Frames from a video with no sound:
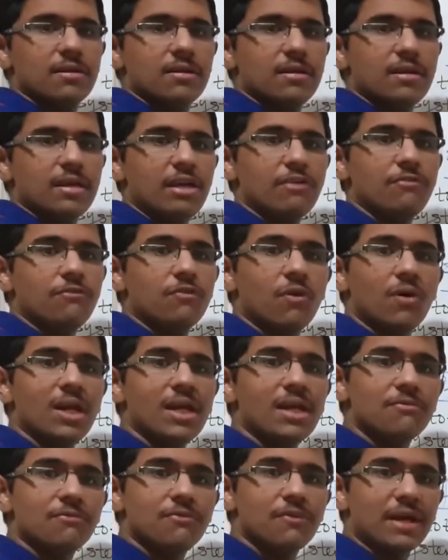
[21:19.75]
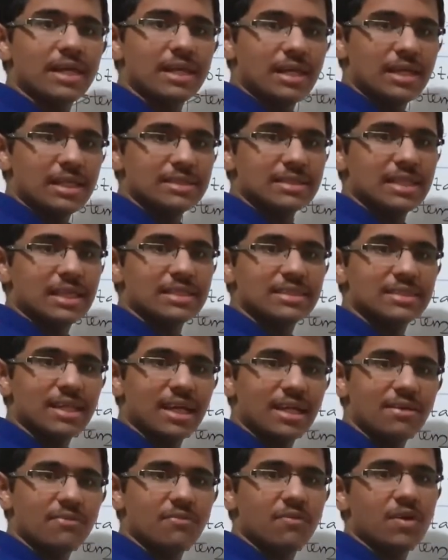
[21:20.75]
If volume final is less
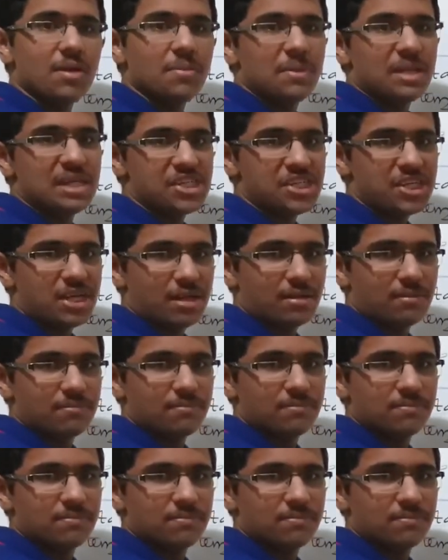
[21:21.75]
than the volume initial,